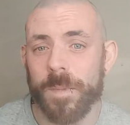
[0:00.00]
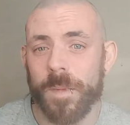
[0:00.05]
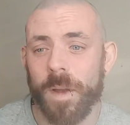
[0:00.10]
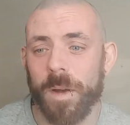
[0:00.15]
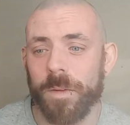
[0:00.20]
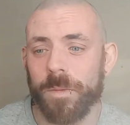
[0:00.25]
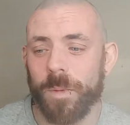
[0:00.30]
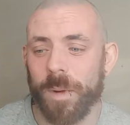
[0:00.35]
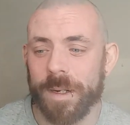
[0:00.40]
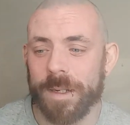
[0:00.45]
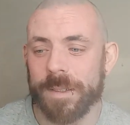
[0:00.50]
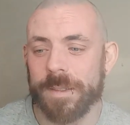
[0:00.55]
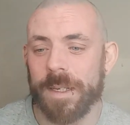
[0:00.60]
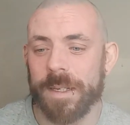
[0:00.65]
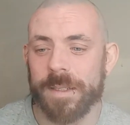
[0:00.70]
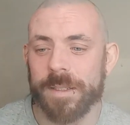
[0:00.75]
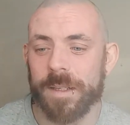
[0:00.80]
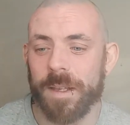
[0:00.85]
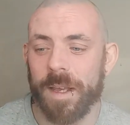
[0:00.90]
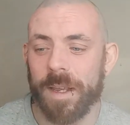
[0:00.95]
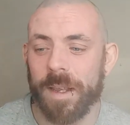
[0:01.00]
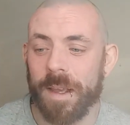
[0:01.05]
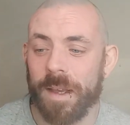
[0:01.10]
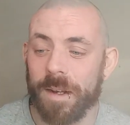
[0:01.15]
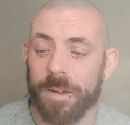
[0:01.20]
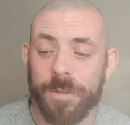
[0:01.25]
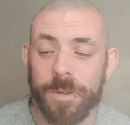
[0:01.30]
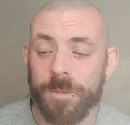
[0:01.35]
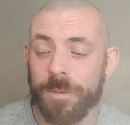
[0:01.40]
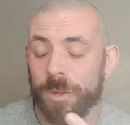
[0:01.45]
of what it tastes like.
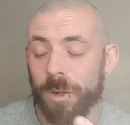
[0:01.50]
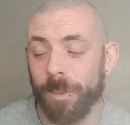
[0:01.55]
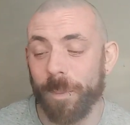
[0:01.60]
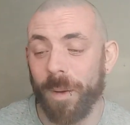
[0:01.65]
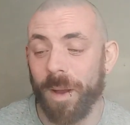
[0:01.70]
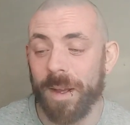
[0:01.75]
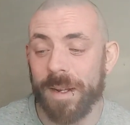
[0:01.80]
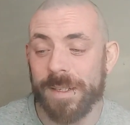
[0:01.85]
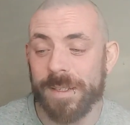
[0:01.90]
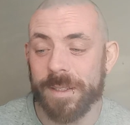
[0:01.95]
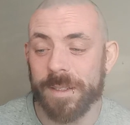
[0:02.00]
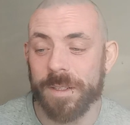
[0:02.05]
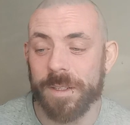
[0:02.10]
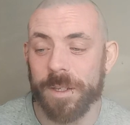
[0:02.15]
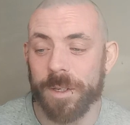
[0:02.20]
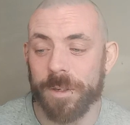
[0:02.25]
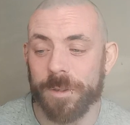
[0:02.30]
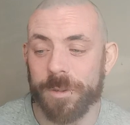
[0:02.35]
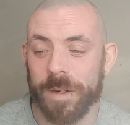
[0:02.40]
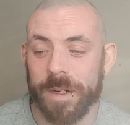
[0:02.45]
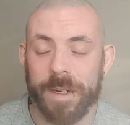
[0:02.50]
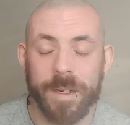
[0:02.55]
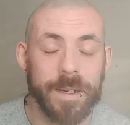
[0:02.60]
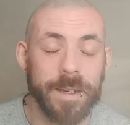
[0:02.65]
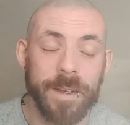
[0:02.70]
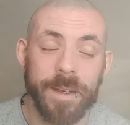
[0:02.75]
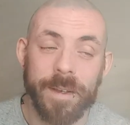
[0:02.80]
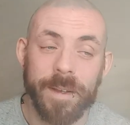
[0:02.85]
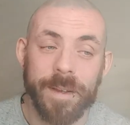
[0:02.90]
And if you dump ice into your drink,